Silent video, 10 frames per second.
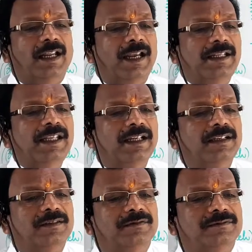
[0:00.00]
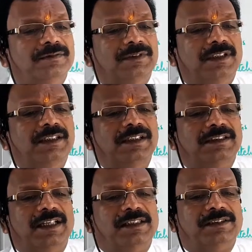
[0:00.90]
and here in this
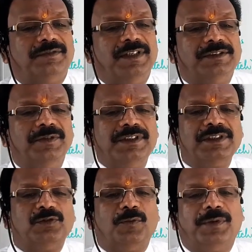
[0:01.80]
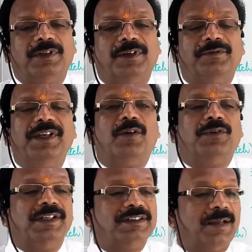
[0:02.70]
case when switch is open, V
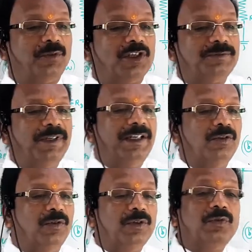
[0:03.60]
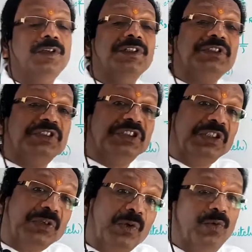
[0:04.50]
out is approximately equal to
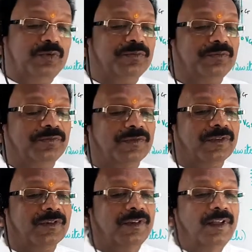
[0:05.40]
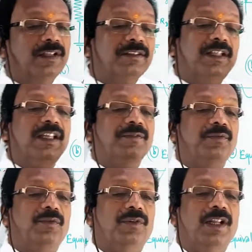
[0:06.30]
0.
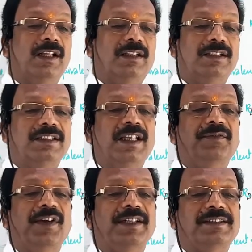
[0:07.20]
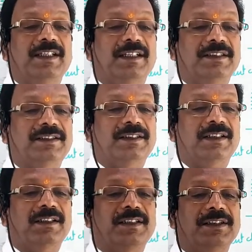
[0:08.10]
Therefore, the JFET series
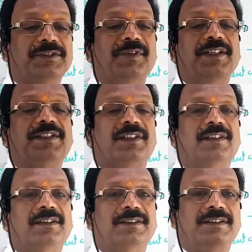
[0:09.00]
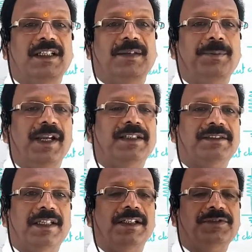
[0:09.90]
switch, JFET
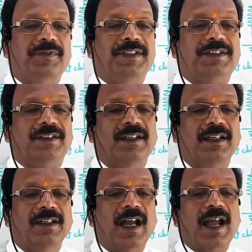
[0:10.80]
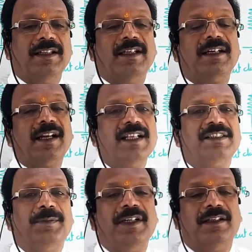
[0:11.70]
series switch either
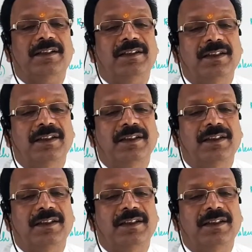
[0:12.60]
transmit